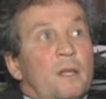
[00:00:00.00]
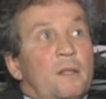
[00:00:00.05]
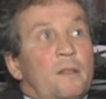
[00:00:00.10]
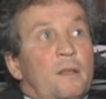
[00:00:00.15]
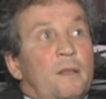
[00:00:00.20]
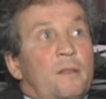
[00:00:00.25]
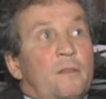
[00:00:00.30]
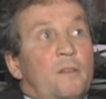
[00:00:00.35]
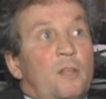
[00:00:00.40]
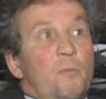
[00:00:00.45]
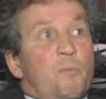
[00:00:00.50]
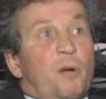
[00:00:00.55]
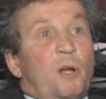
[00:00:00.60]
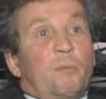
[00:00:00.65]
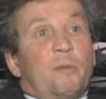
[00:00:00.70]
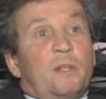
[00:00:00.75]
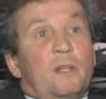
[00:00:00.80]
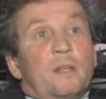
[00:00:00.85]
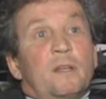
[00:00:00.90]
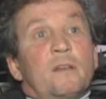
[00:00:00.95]
they
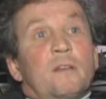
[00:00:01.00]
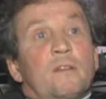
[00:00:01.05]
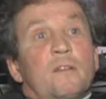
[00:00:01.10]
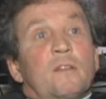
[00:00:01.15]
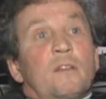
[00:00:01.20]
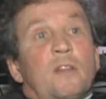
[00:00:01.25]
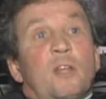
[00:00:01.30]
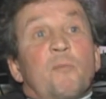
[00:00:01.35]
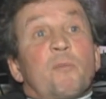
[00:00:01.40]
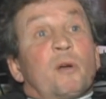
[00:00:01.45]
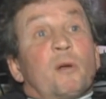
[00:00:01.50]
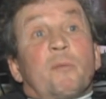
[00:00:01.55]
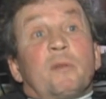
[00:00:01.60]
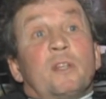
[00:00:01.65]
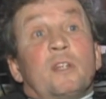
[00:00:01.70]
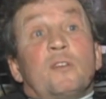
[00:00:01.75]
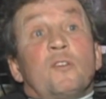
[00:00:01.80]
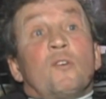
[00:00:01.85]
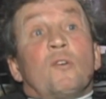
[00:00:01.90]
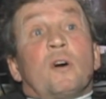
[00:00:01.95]
probably
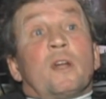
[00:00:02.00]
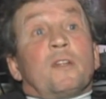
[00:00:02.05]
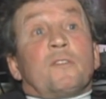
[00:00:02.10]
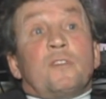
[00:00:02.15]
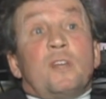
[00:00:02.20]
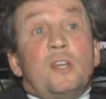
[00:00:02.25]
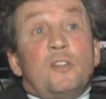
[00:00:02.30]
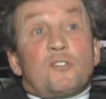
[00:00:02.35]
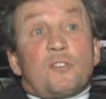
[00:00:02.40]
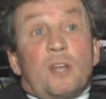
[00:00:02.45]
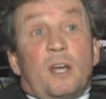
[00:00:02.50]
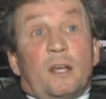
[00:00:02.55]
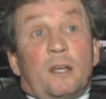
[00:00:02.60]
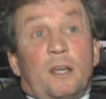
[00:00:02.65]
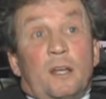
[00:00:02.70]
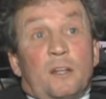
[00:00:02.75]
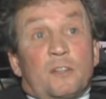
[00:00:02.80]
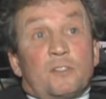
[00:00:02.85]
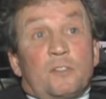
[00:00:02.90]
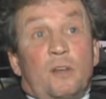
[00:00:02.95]
didn't know how to teach that
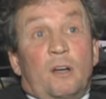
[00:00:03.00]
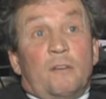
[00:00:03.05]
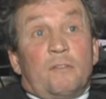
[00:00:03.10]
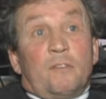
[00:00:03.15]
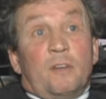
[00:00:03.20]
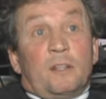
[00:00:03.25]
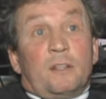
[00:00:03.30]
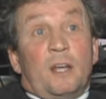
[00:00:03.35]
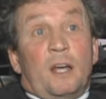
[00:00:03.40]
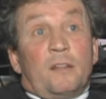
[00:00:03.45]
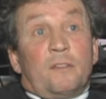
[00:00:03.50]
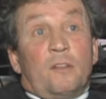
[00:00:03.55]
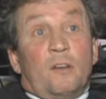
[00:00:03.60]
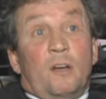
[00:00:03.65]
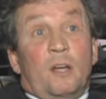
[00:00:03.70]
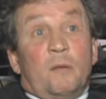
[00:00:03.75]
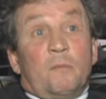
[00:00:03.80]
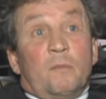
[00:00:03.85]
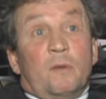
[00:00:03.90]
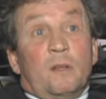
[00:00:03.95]
kind of stuff at that
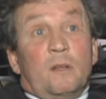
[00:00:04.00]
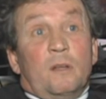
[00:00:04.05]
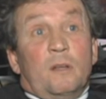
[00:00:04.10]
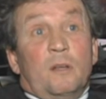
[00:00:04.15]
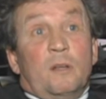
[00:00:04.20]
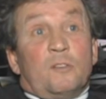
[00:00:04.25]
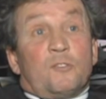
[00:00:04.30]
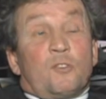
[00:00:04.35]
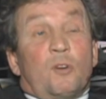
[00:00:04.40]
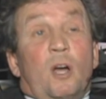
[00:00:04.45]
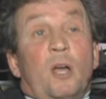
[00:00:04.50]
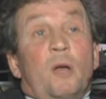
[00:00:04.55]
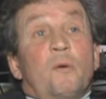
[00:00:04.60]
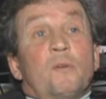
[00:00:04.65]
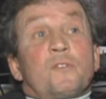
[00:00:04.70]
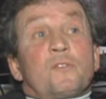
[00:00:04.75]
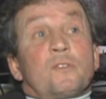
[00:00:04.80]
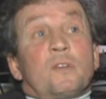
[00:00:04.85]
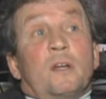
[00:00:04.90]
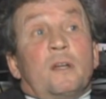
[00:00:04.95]
time. So I
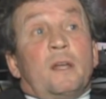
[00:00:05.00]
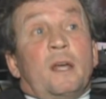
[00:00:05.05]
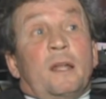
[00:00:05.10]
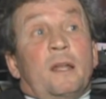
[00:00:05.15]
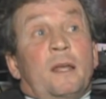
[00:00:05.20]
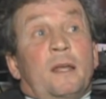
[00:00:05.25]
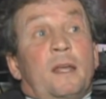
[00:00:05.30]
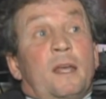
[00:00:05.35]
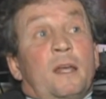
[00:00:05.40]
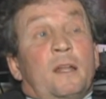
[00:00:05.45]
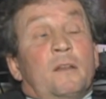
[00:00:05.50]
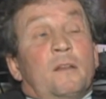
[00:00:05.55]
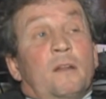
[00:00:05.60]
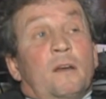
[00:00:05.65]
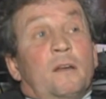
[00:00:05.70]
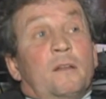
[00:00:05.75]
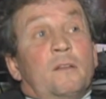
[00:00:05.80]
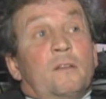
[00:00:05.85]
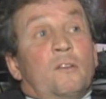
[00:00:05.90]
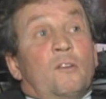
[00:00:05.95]
was, and again,
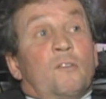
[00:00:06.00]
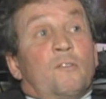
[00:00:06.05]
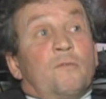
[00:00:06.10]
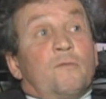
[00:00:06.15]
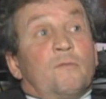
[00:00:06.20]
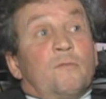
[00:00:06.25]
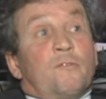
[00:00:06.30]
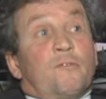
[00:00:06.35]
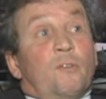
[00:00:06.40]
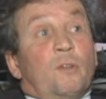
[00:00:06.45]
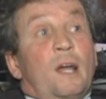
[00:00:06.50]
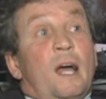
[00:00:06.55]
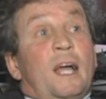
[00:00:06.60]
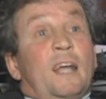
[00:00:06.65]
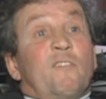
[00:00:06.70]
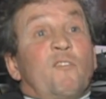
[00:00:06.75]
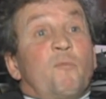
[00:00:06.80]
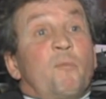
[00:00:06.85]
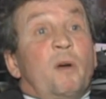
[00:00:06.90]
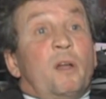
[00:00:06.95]
for
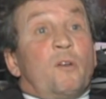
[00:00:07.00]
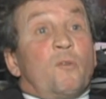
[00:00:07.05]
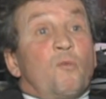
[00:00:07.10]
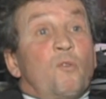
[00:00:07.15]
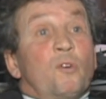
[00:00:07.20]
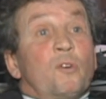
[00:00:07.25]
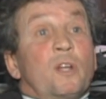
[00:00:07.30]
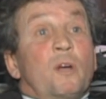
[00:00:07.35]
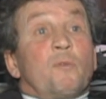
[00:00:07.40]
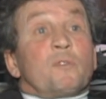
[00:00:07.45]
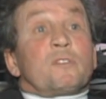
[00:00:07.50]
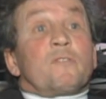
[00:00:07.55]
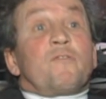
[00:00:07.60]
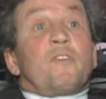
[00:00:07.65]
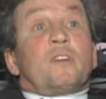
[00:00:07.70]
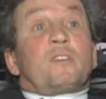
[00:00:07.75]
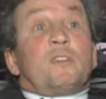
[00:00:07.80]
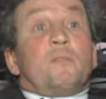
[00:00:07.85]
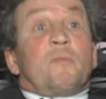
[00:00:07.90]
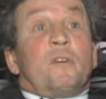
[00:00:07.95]
lack of a better word, I was a
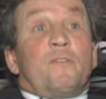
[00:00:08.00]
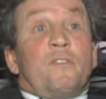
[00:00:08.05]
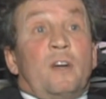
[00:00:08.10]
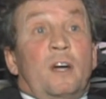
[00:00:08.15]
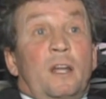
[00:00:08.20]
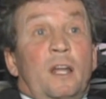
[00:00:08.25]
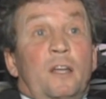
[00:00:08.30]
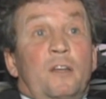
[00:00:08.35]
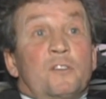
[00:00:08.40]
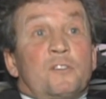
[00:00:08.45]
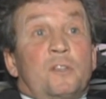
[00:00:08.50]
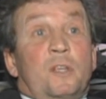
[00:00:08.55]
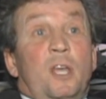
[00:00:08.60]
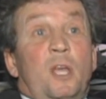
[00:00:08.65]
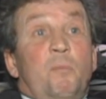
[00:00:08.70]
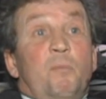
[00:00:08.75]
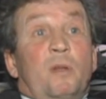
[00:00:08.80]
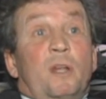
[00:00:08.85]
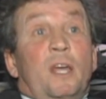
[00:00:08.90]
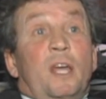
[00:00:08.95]
victim of that. I could
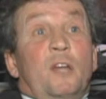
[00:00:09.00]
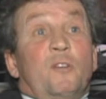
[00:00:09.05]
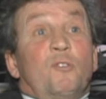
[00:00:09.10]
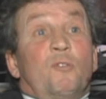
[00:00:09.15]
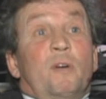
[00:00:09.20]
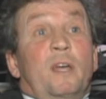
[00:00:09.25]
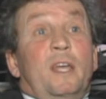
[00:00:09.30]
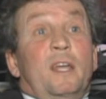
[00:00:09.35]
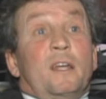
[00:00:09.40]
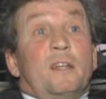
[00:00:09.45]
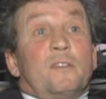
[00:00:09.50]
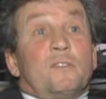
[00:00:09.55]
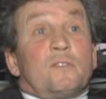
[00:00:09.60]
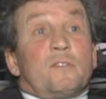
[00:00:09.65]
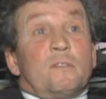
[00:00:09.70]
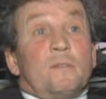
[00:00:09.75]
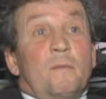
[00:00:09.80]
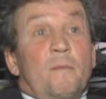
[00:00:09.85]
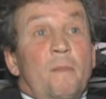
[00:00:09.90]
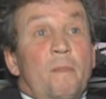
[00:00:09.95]
skate, but I had no
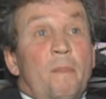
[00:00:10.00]
hands.